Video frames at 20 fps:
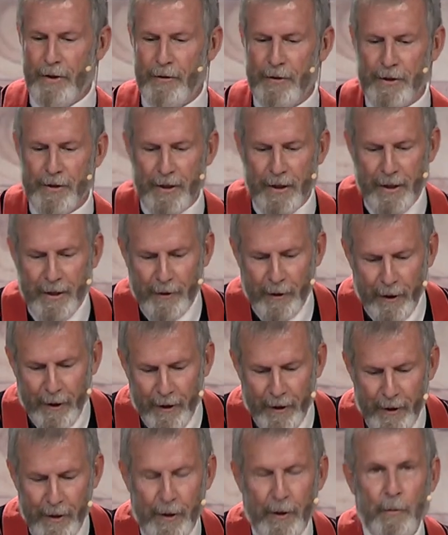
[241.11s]
You see
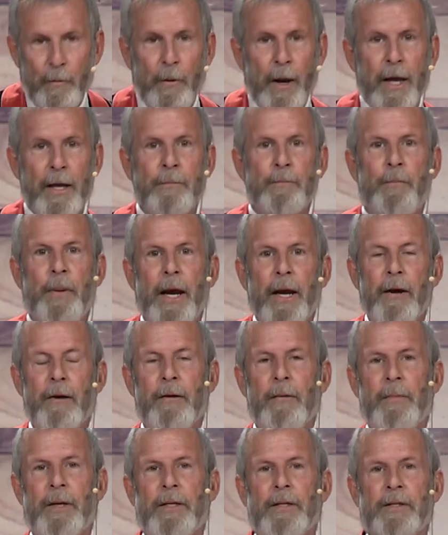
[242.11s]
the red
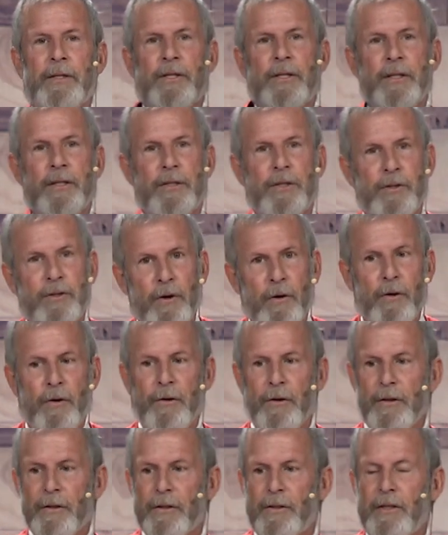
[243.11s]
pyramids and
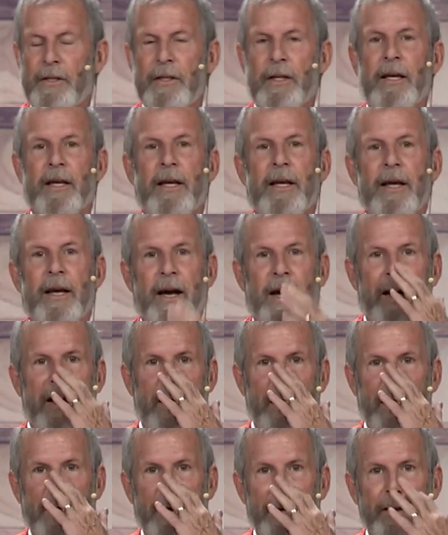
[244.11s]
stoles, and
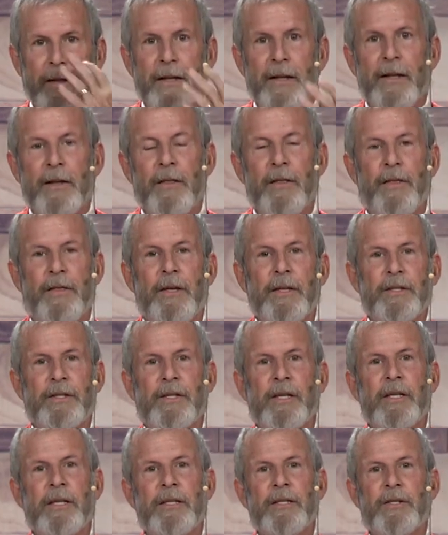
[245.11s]
this
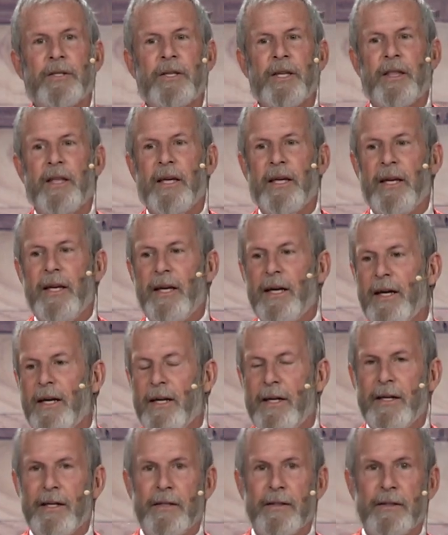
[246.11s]
is
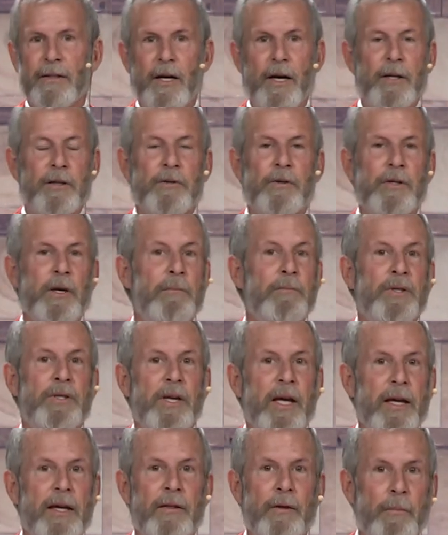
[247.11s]
the, some
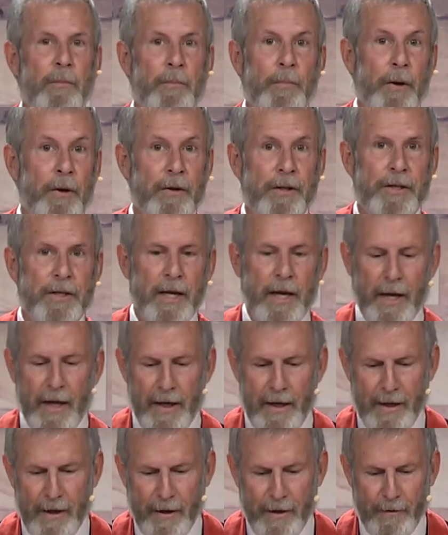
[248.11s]
say, the
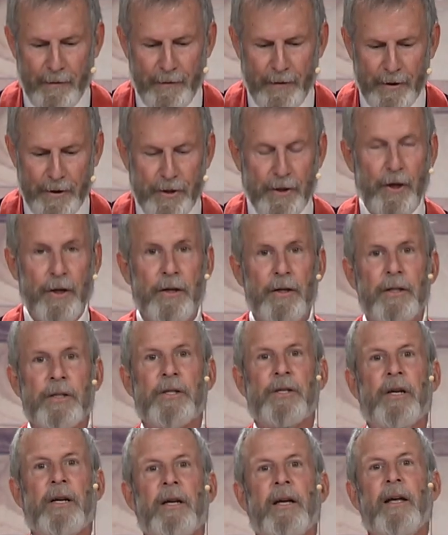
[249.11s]
birthday of the
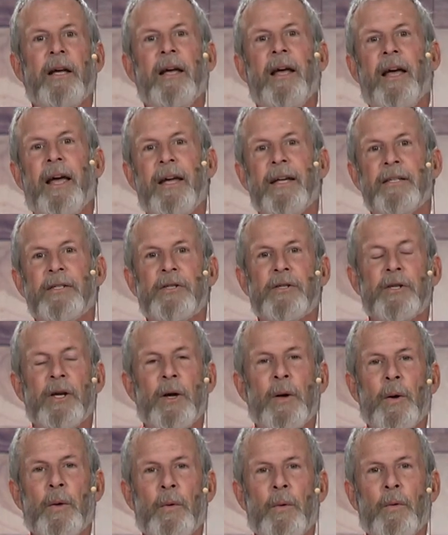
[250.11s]
church. And
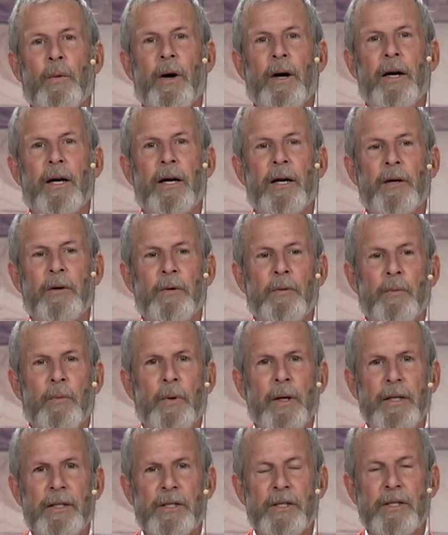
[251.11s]
so
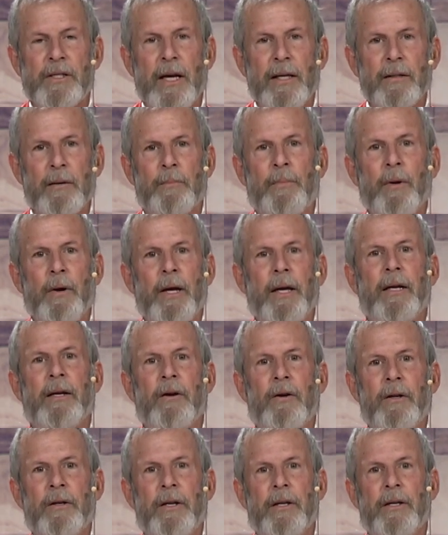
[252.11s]
we celebrate
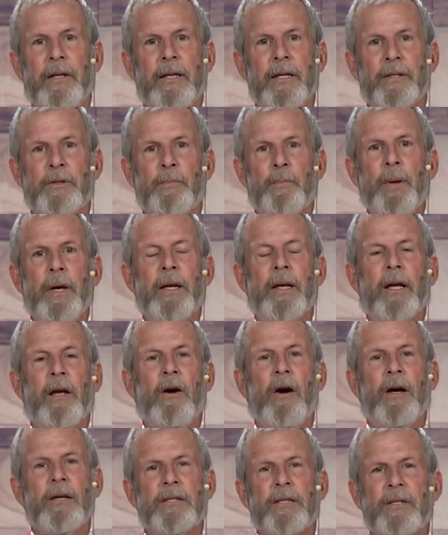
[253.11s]
on this
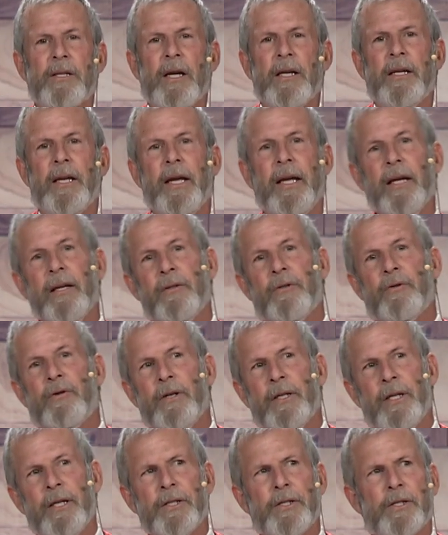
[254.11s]
Pentecost Sunday. A
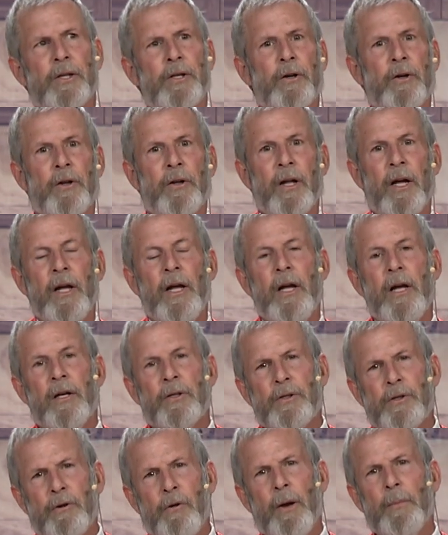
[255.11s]
traditional
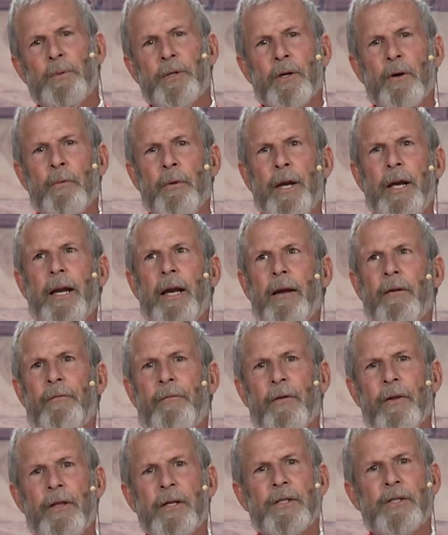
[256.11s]
scripture reading
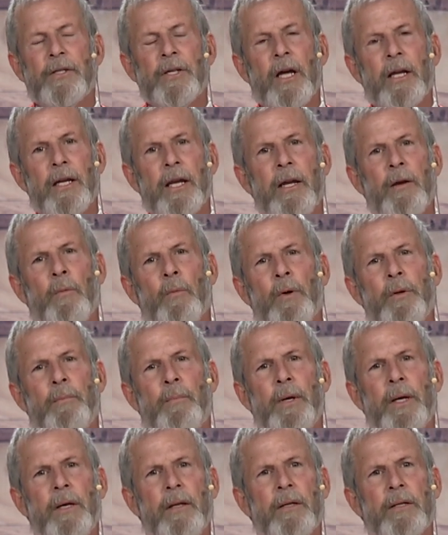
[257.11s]
for this Sunday would
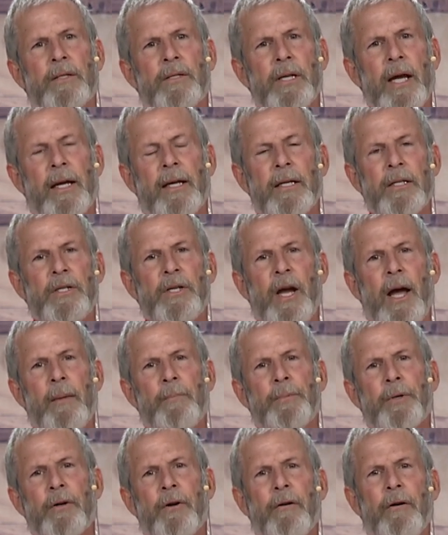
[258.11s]
be the second
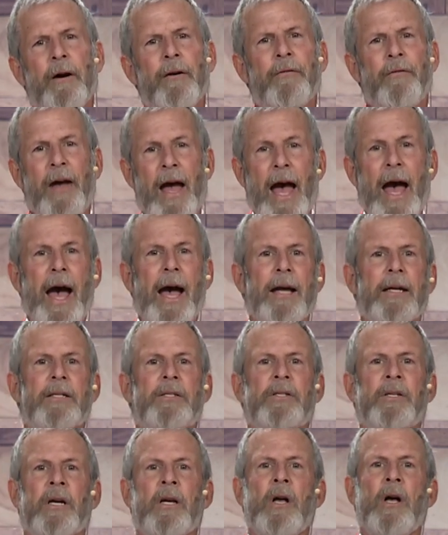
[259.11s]
chapter of
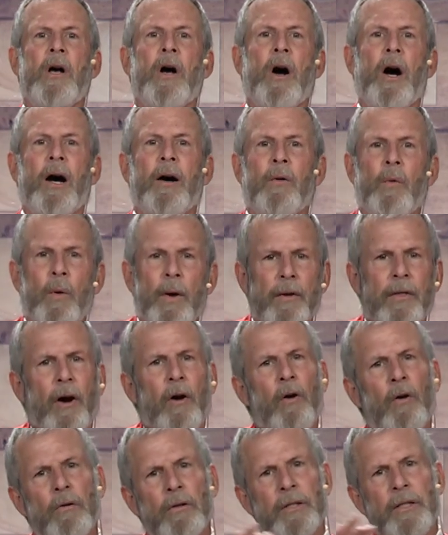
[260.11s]
Acts, where the
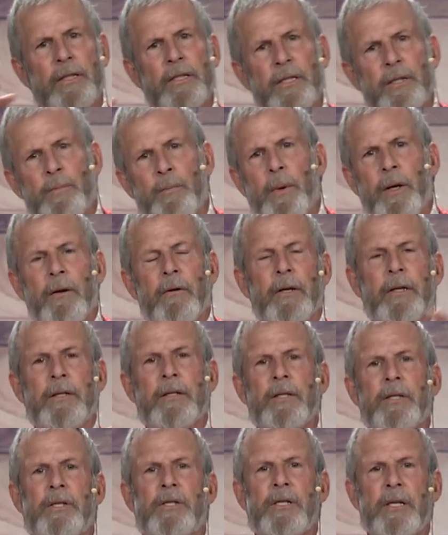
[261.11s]
Holy Spirit
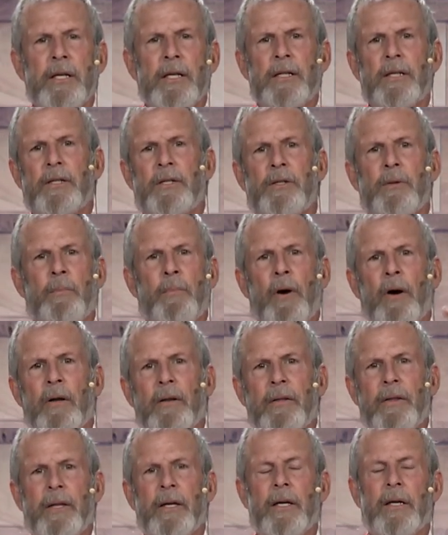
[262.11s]
descends
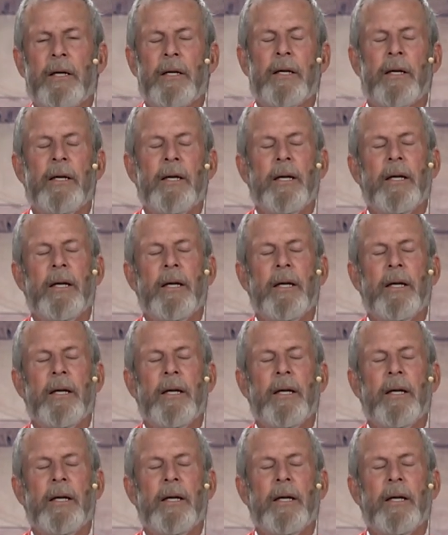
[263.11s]
upon the